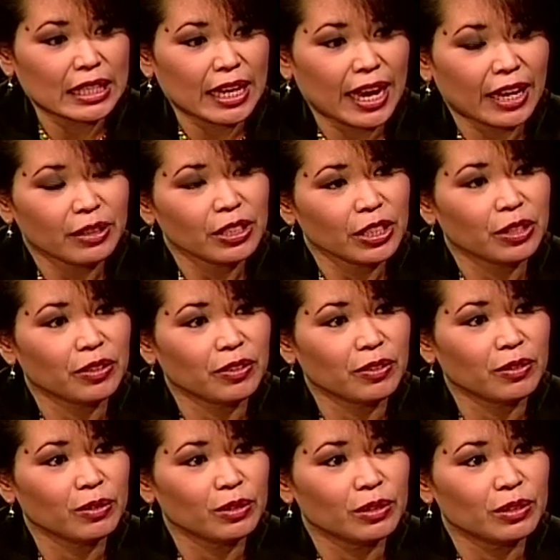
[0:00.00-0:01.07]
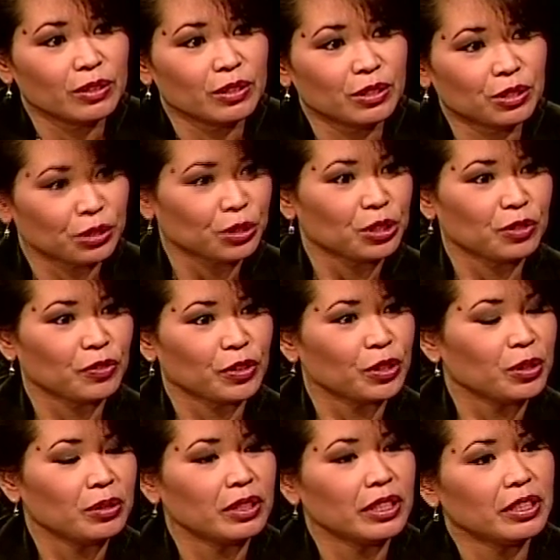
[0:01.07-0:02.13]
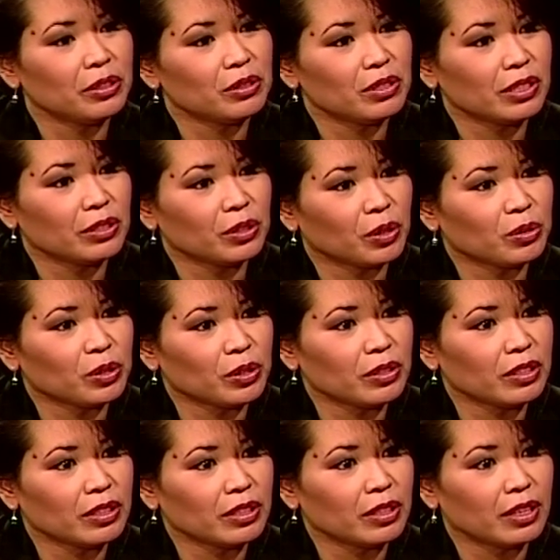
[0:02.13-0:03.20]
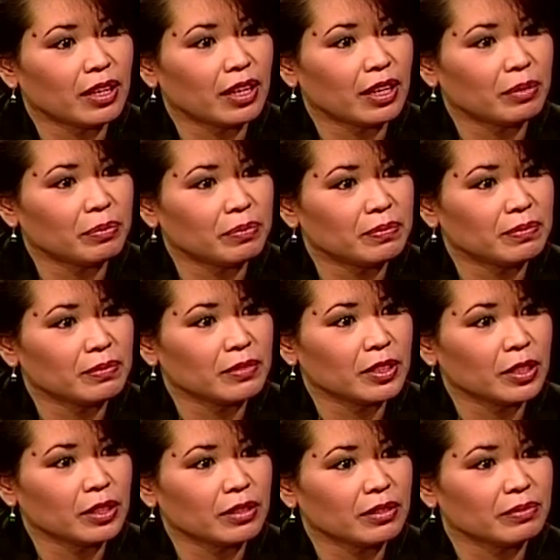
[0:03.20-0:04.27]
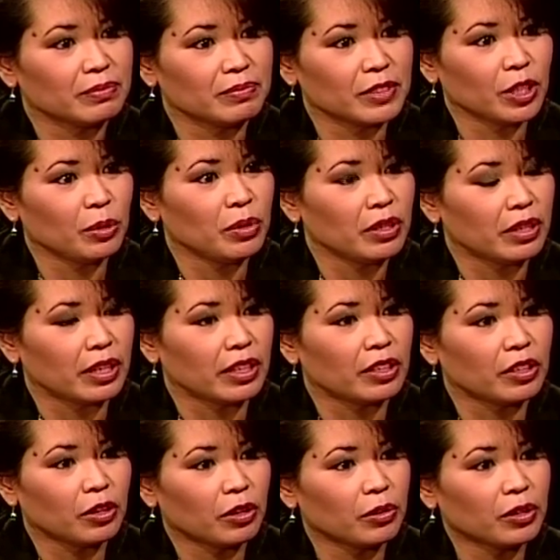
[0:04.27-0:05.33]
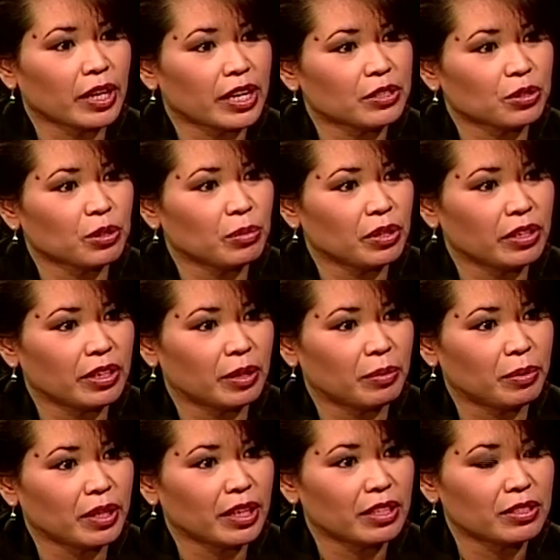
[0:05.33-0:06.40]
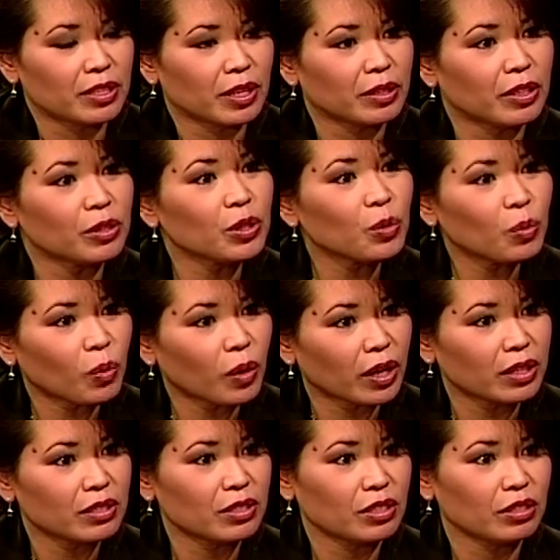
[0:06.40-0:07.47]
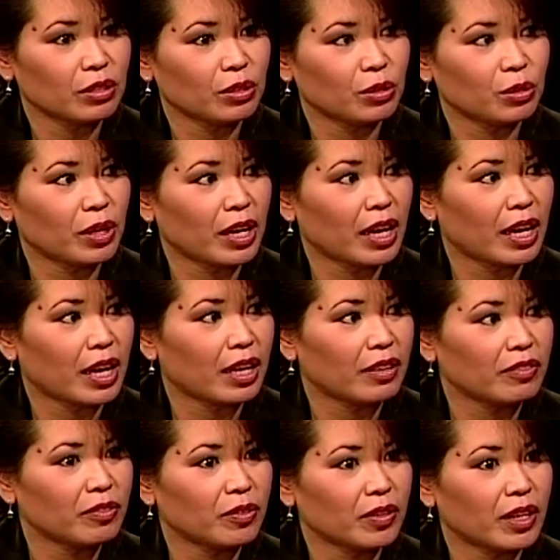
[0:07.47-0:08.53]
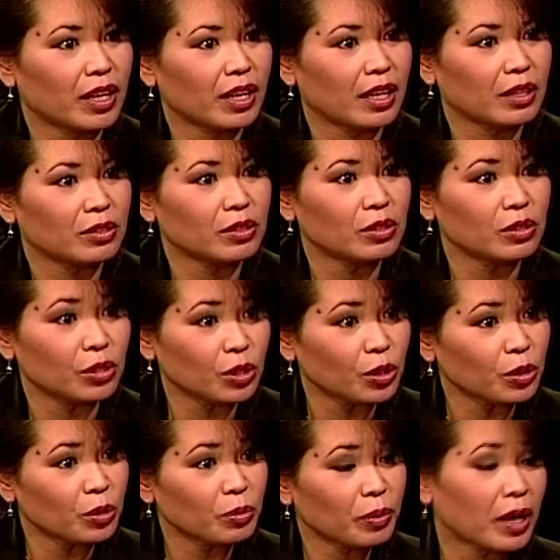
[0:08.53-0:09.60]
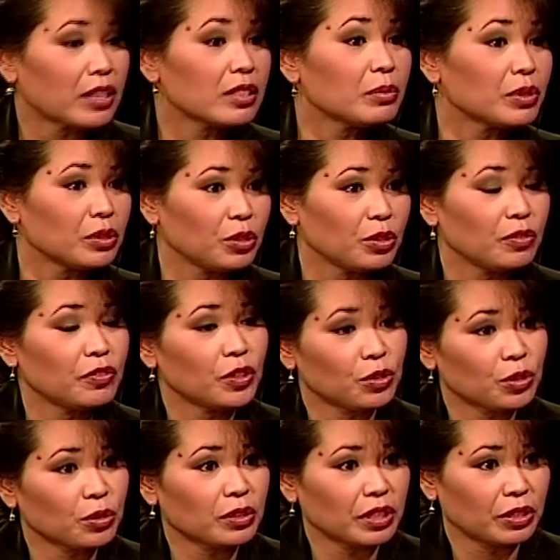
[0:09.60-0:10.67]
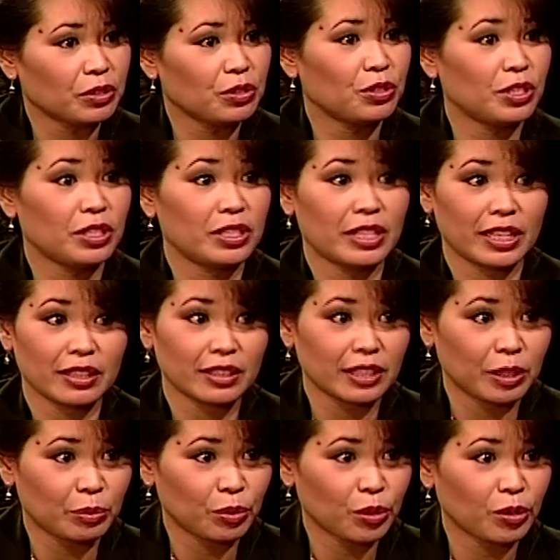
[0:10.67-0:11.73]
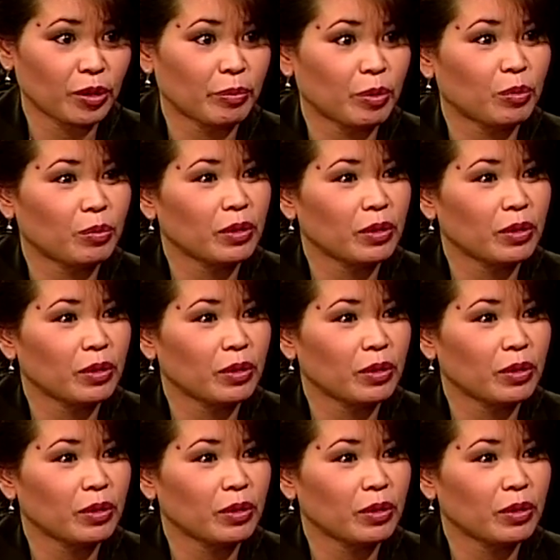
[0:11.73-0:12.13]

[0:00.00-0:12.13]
how do you search for new leaders in your own community, your own Kaiser community? Because I know you want to have possible new future leaders to take the LEAD program, but